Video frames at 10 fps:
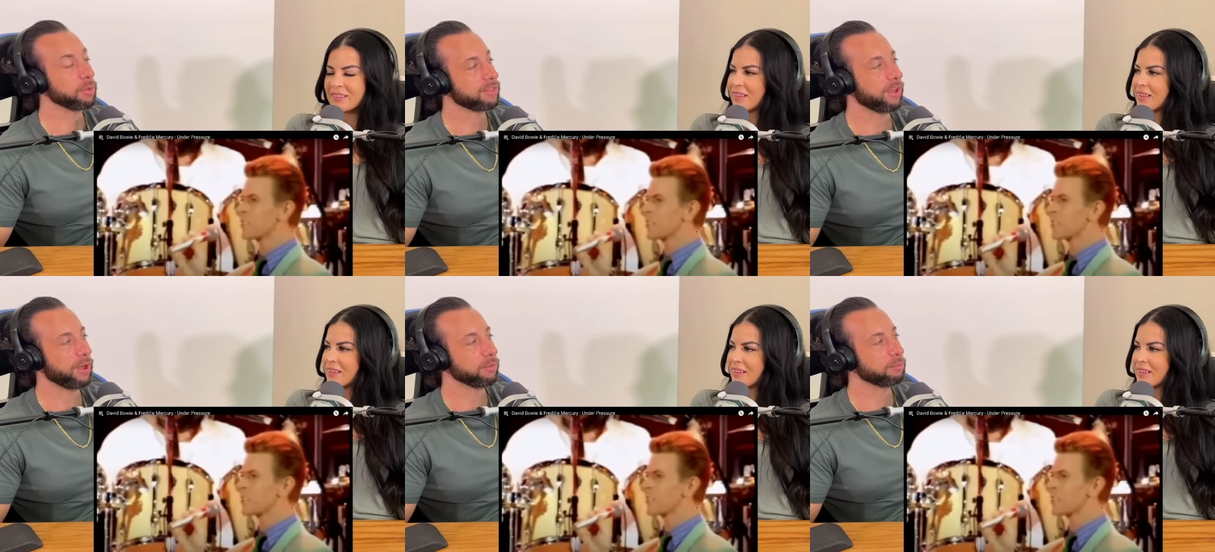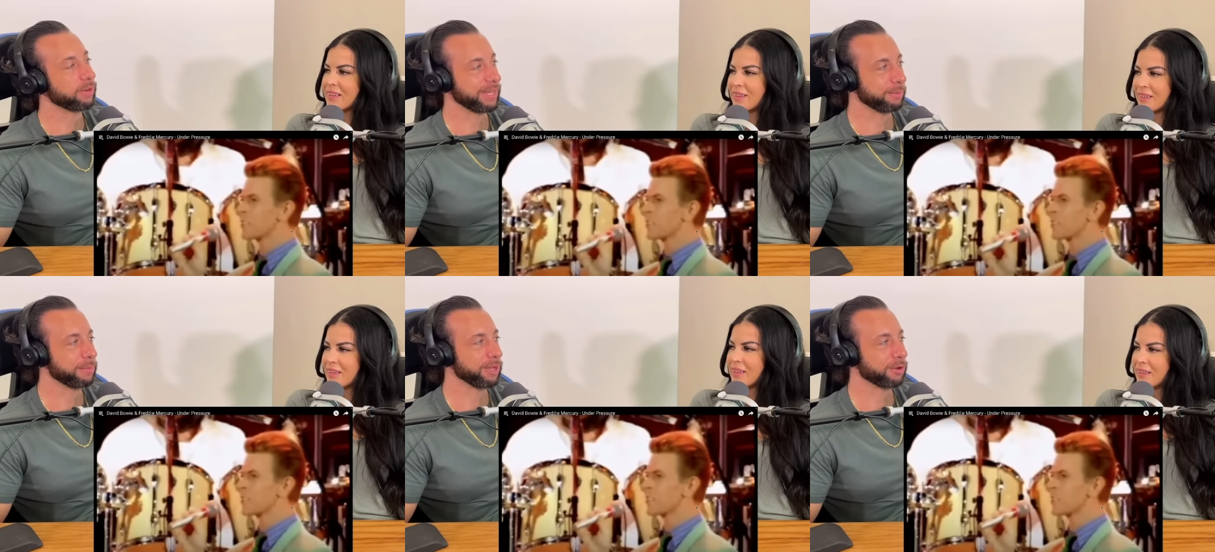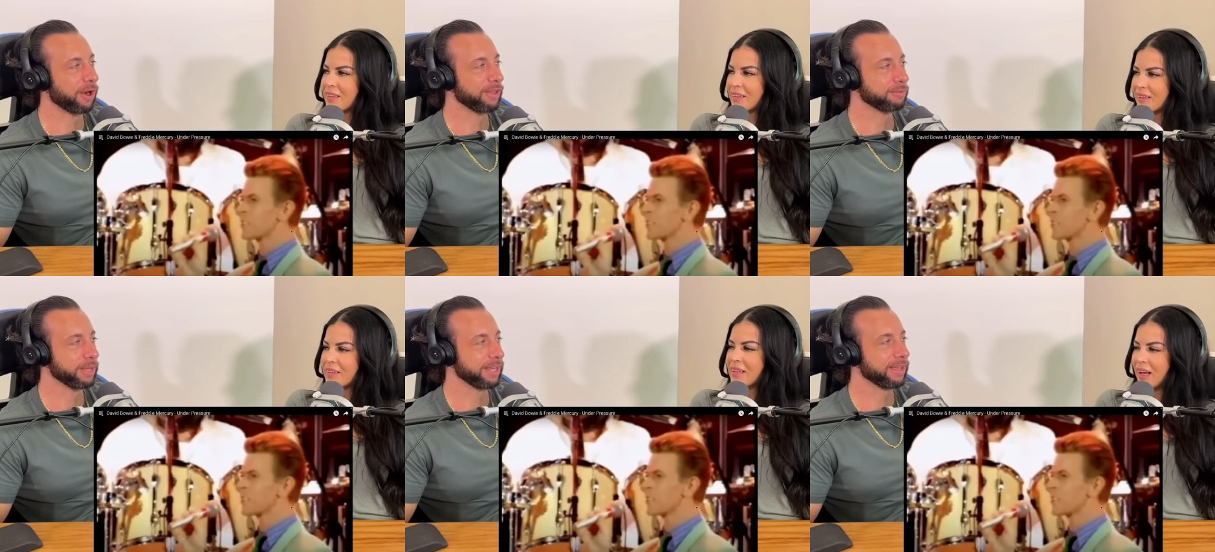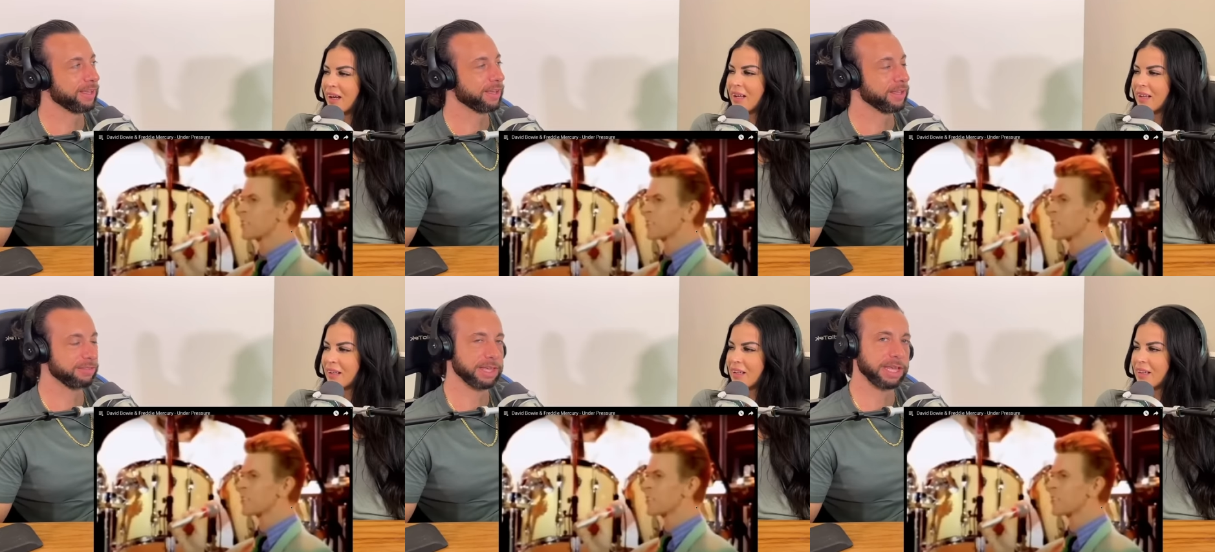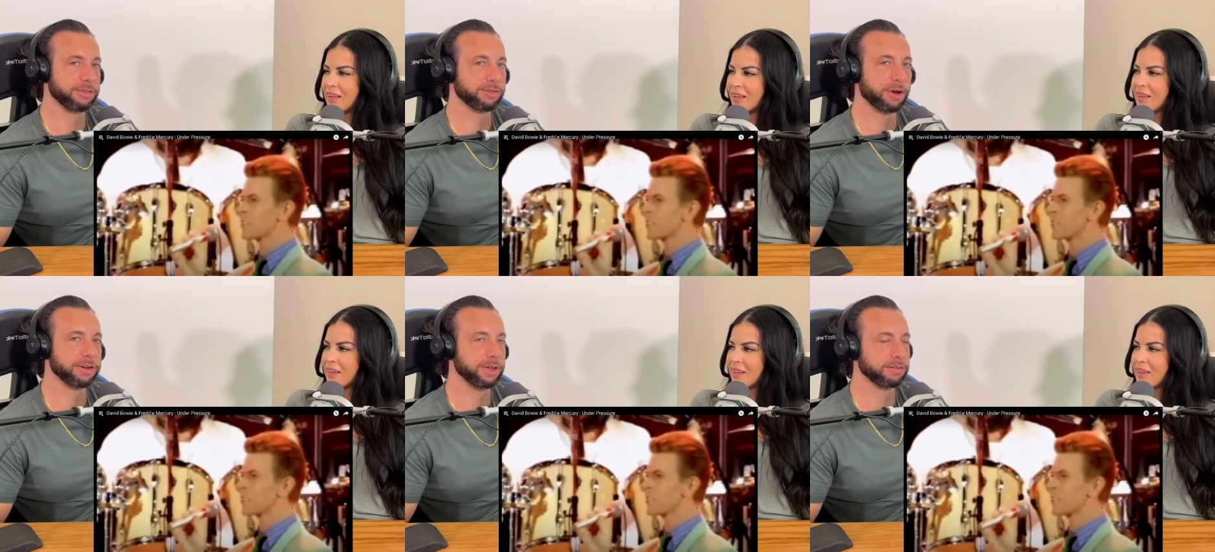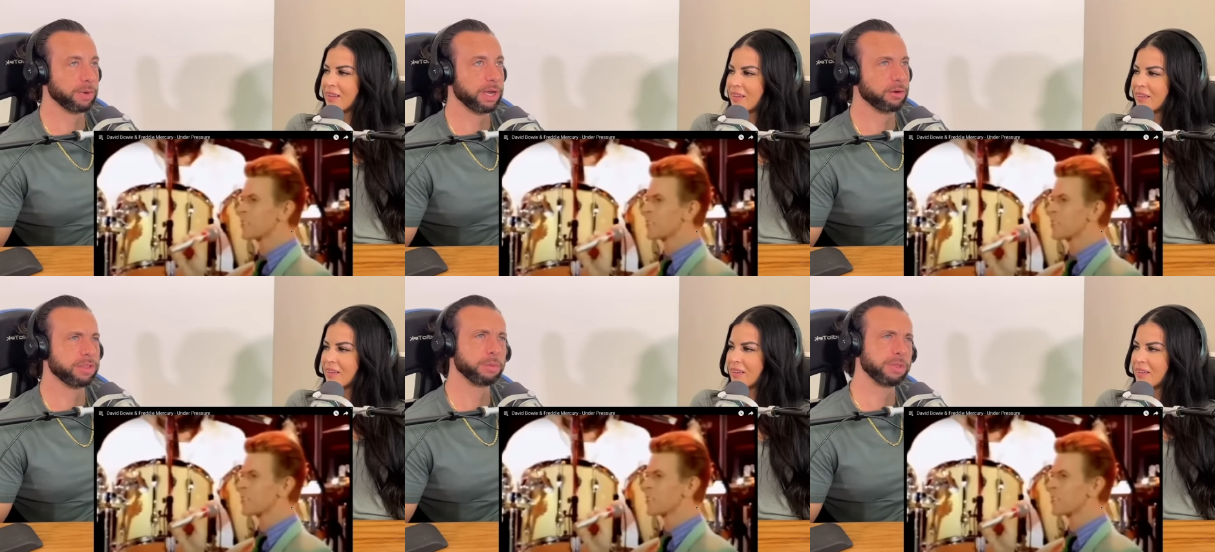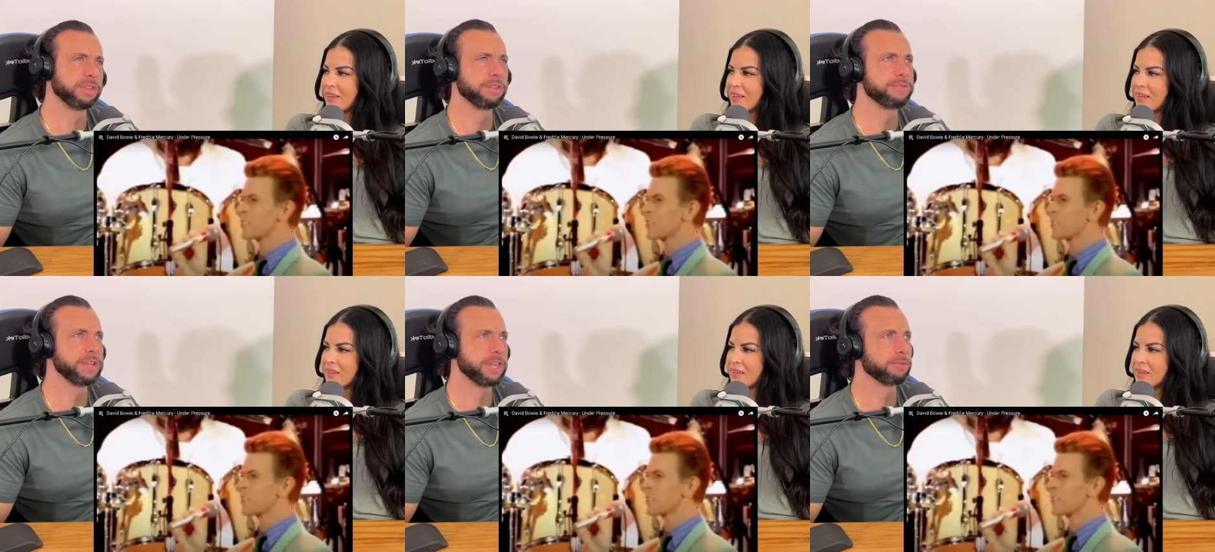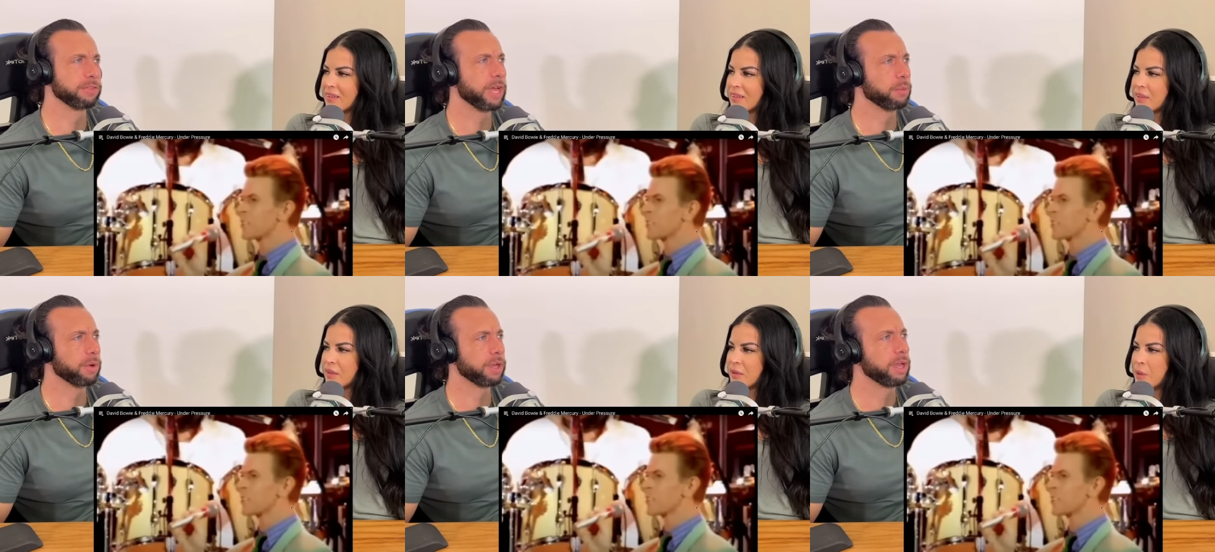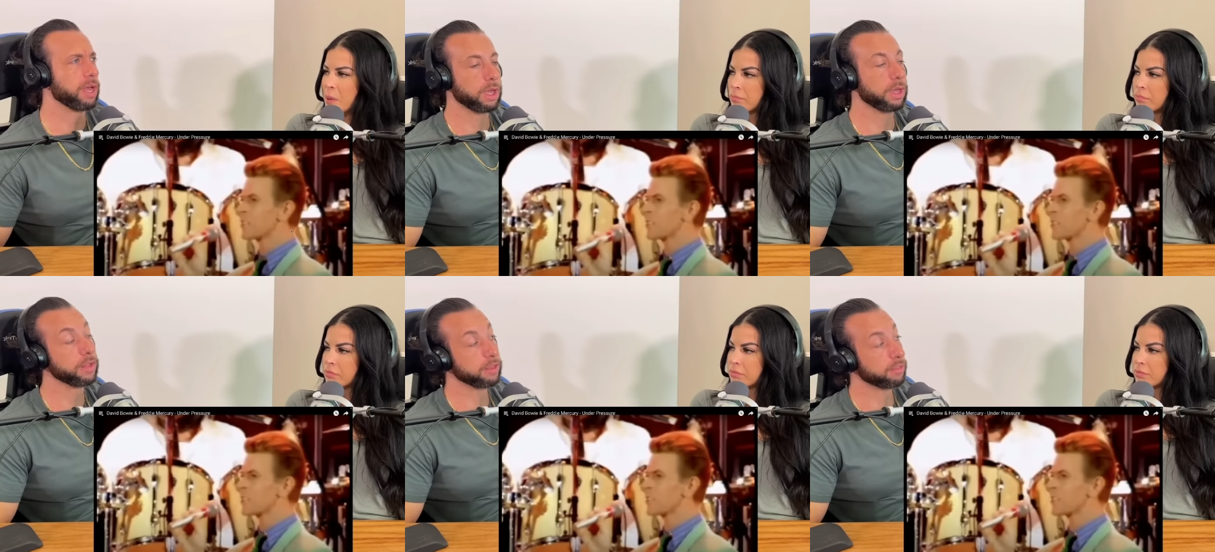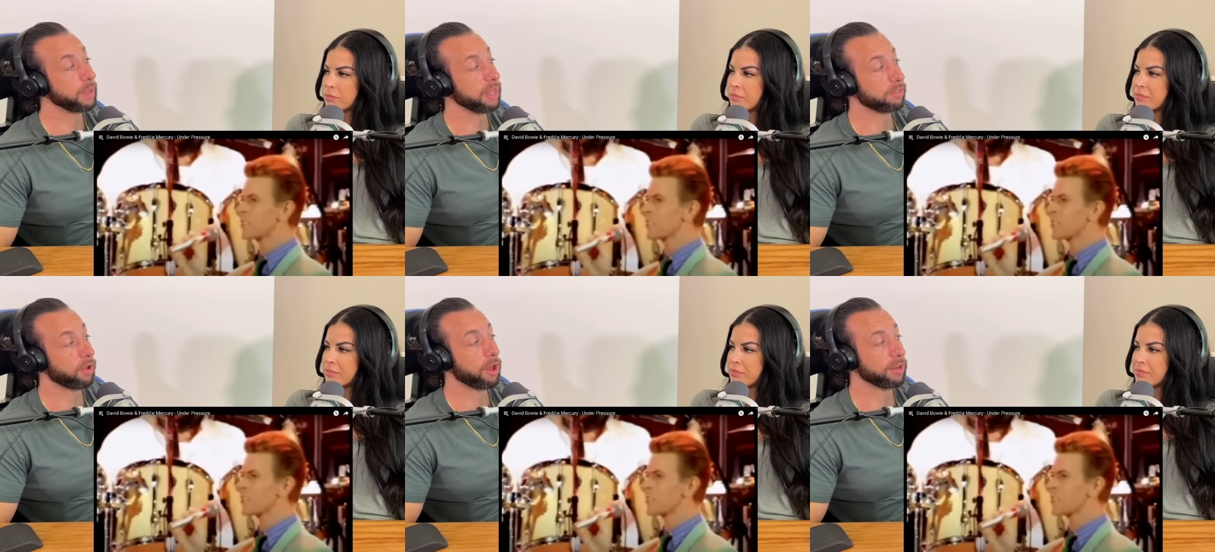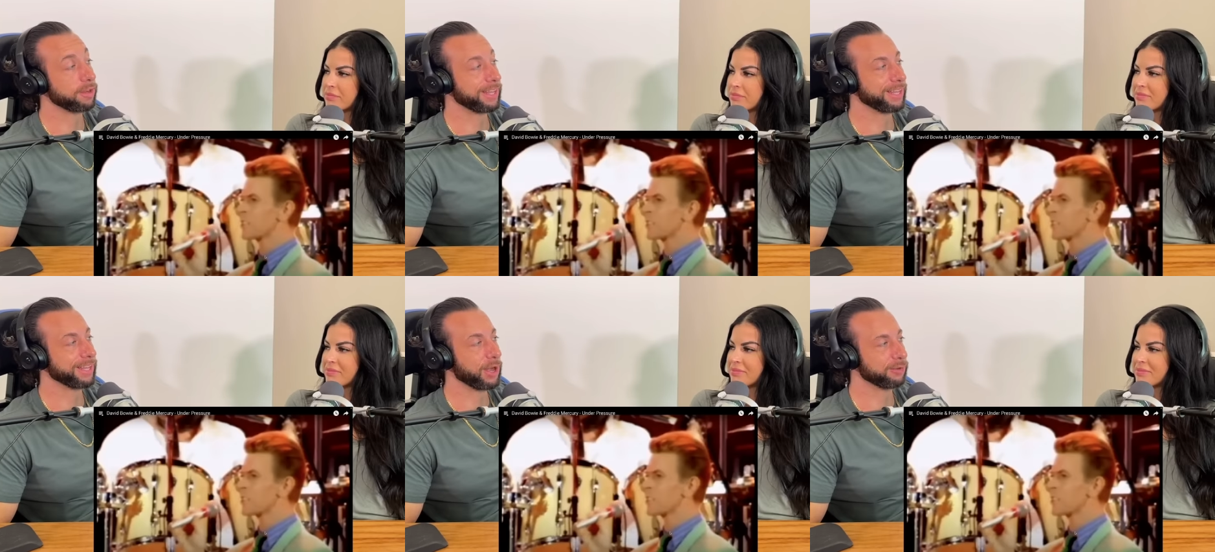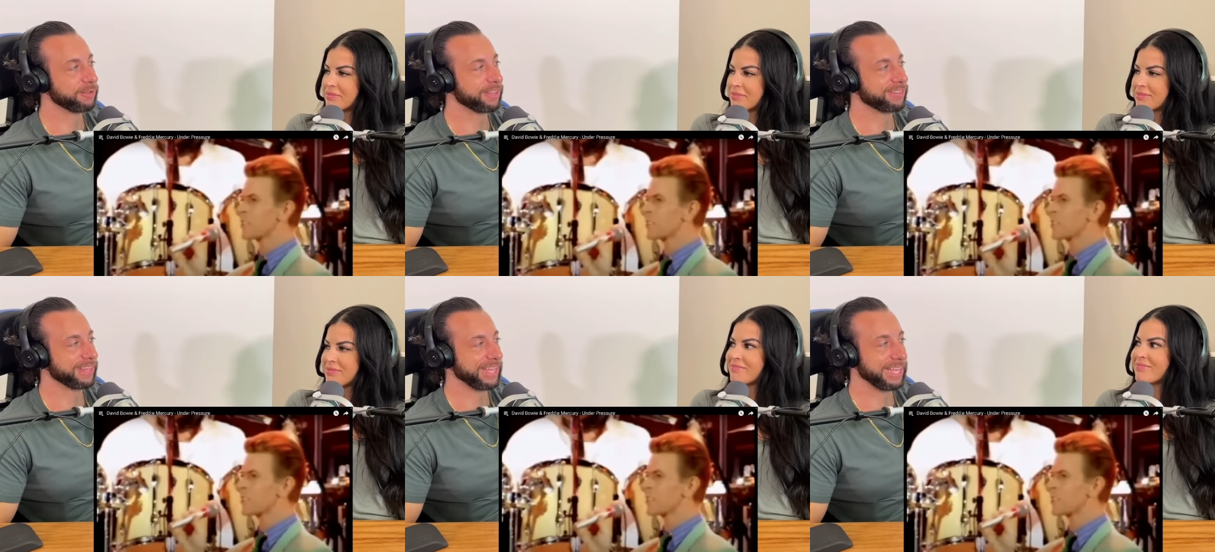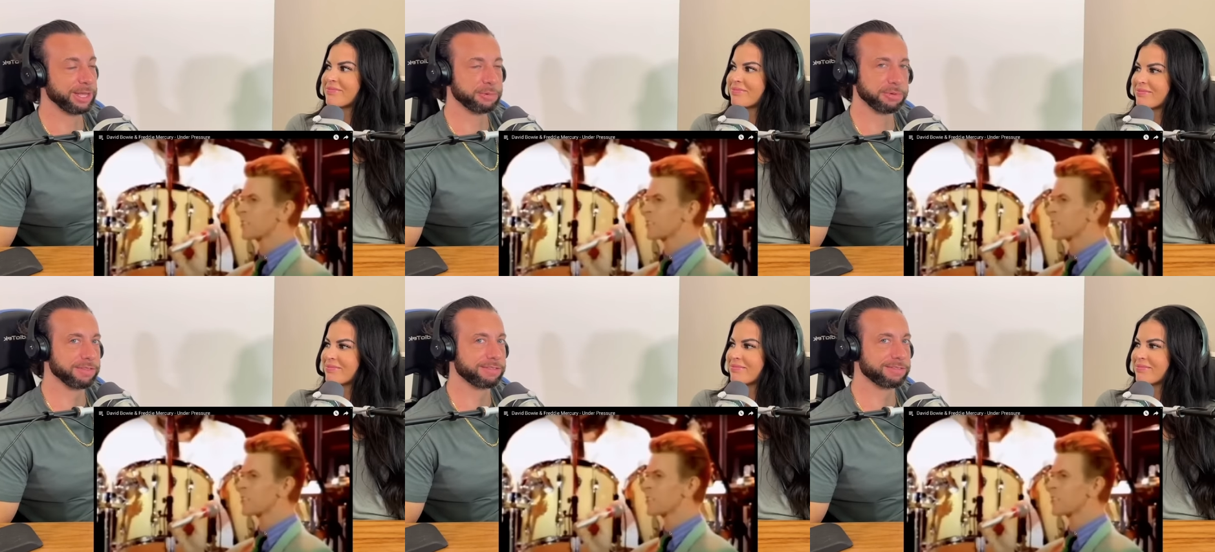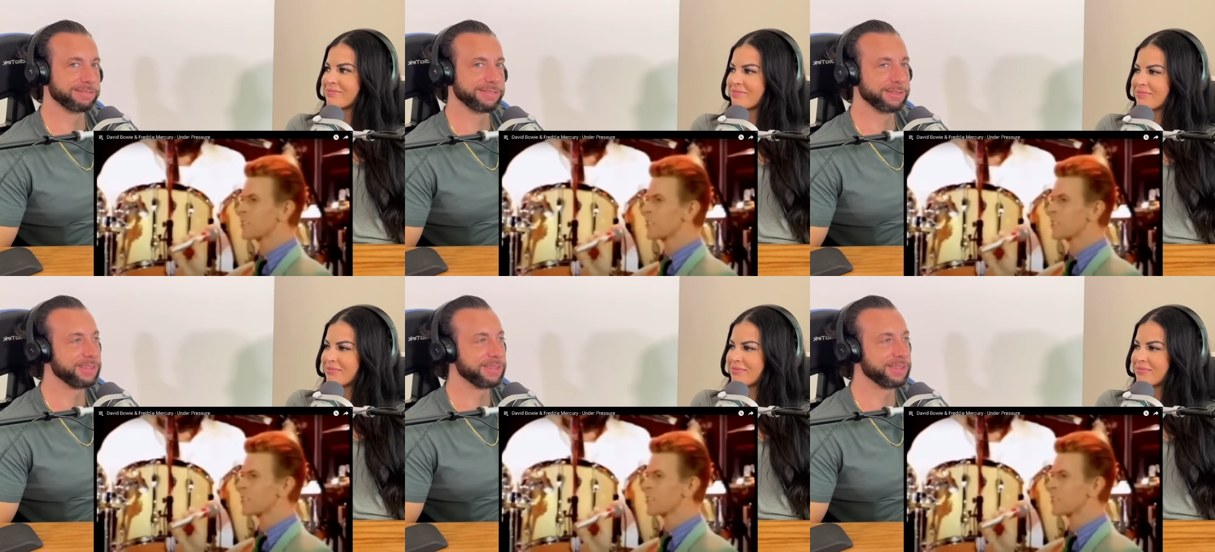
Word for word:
Speaker 1: of what we saw with Bring Bing Crosby yeah. and Ziggy Stardust. So I don't think we did the video for that one. And then in Space Oddity, obviously, he mm-hmm. was